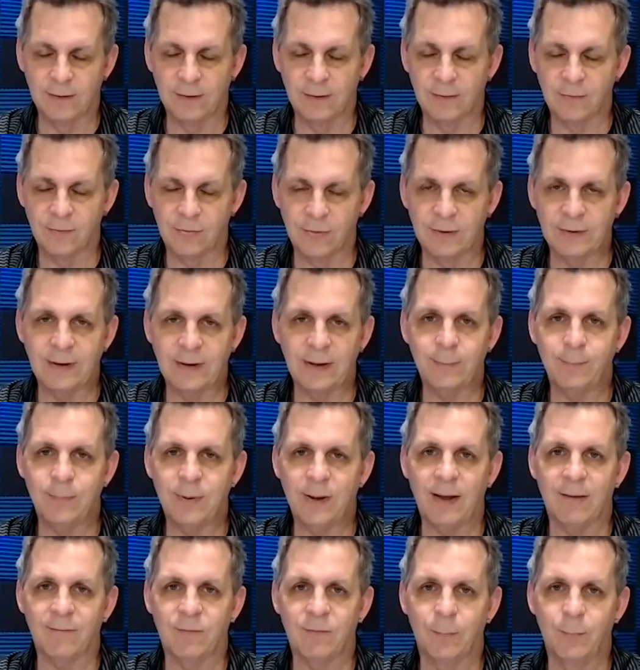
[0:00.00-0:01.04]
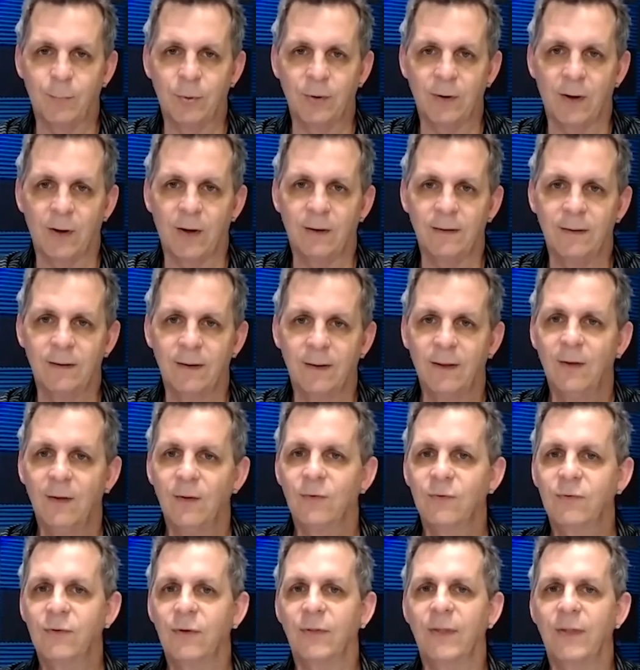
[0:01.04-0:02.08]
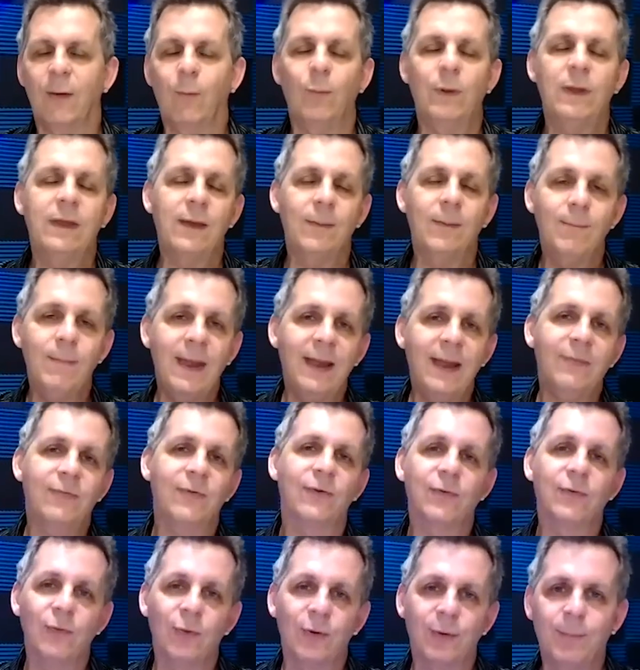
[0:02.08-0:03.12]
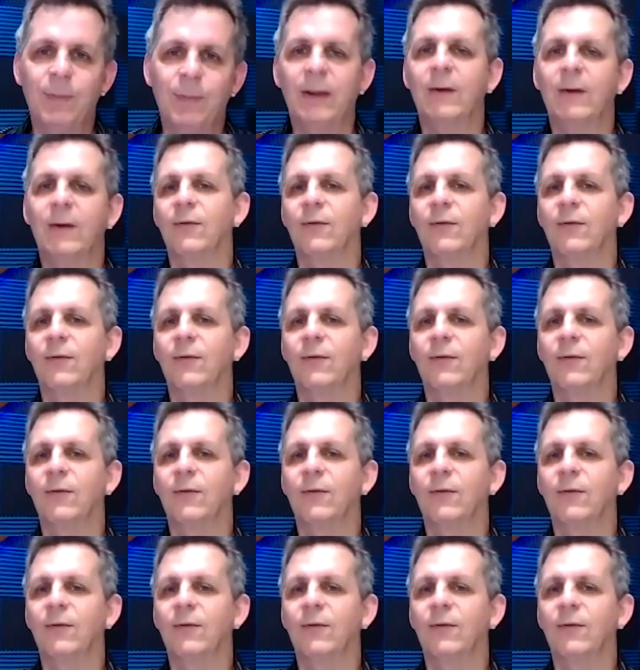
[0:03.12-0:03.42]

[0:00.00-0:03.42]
does the dp have to put on so that we can make this look